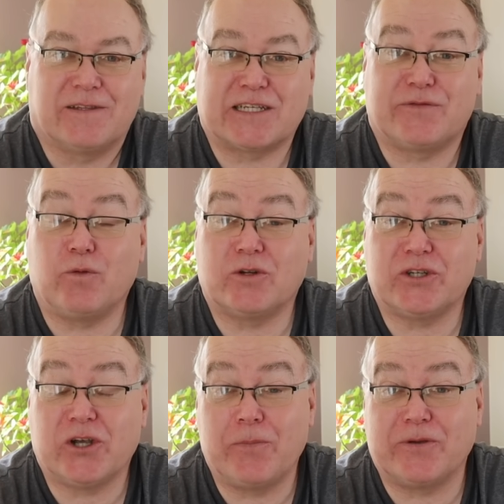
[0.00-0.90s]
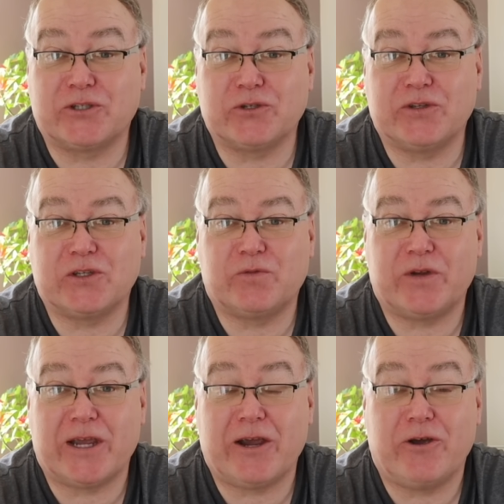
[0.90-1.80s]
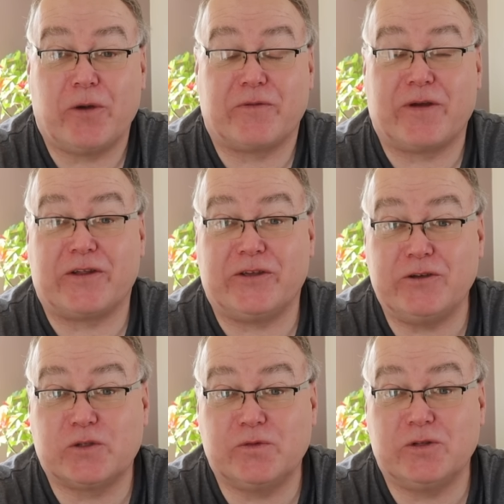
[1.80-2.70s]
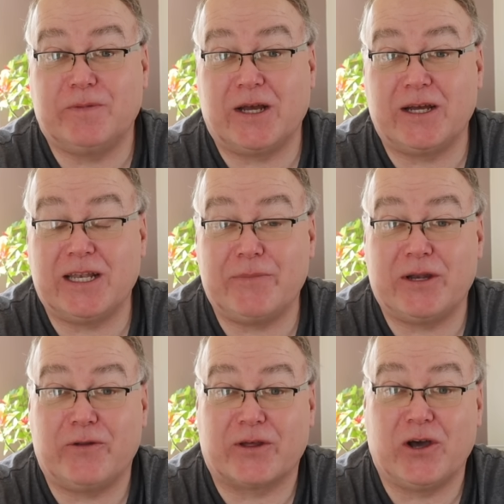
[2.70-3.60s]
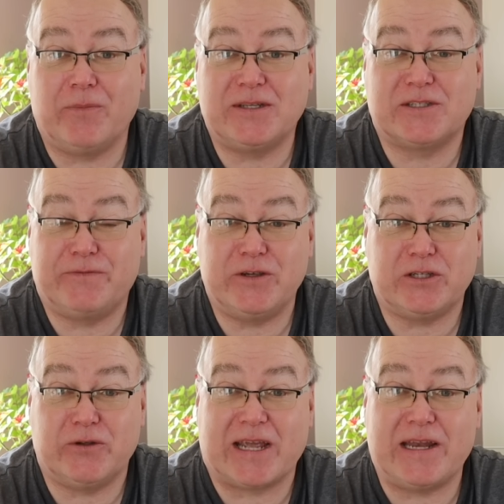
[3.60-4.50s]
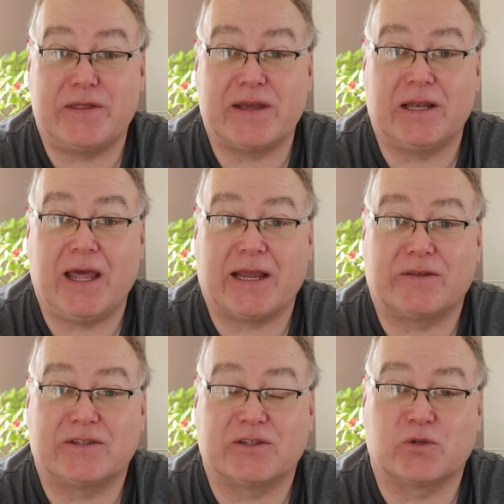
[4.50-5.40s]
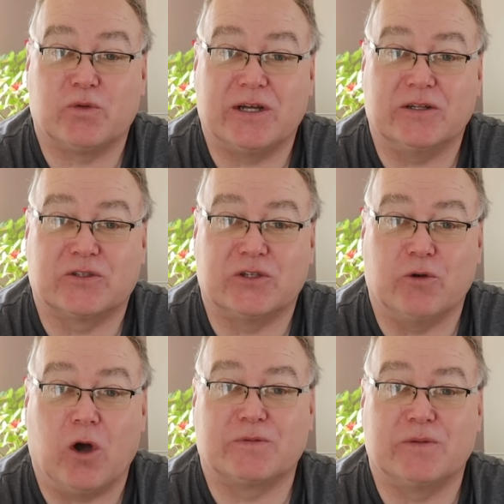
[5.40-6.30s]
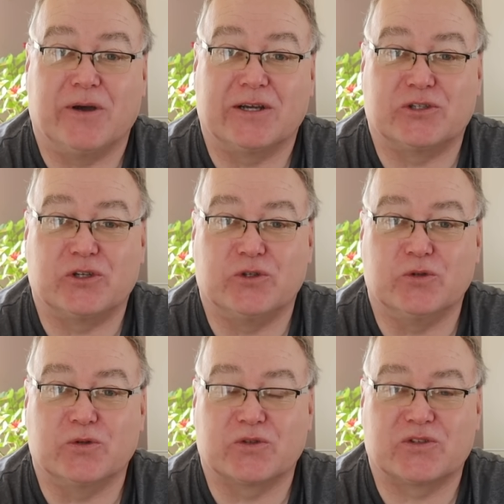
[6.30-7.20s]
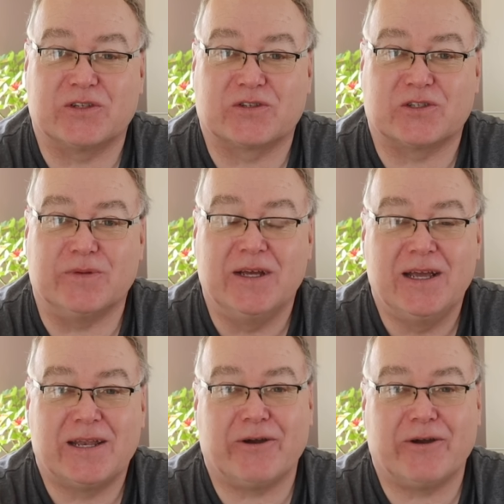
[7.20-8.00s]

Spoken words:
Thanks for watching. Hope you enjoyed this video. Hope you found it useful. Let me know in the comments if you're doing anything like this as well to optimize your system.